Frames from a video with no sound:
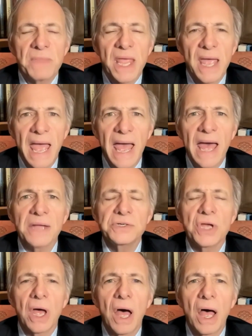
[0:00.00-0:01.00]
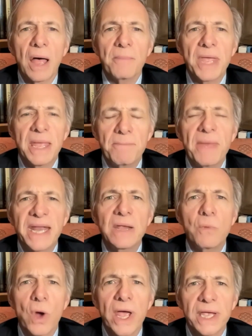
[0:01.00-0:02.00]
And in many
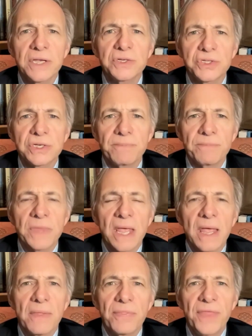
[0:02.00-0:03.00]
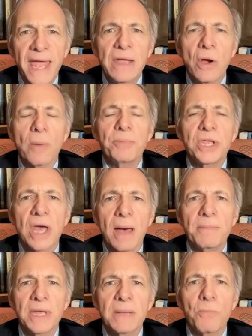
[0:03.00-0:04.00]
ways, they are
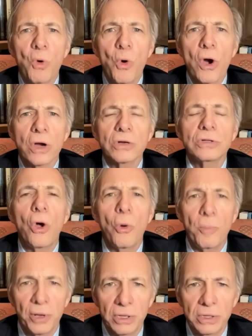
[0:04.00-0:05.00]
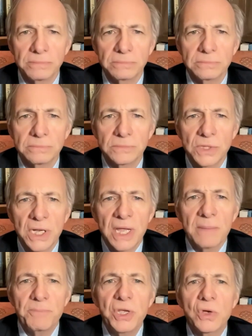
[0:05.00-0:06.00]
becoming more global,
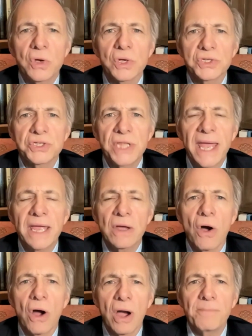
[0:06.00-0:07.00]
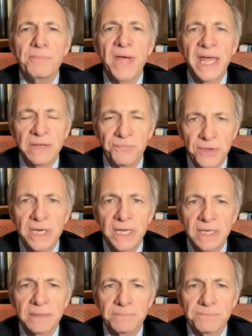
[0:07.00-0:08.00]
because they are
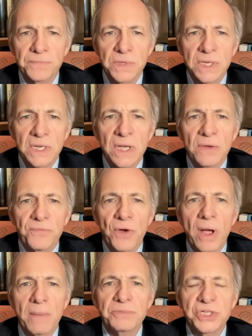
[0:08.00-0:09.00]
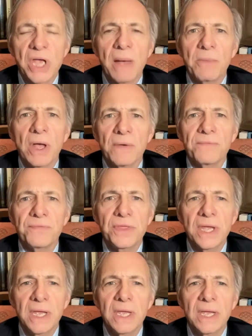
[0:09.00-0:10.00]
benefiting from some of
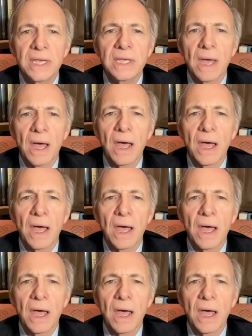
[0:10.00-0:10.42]
the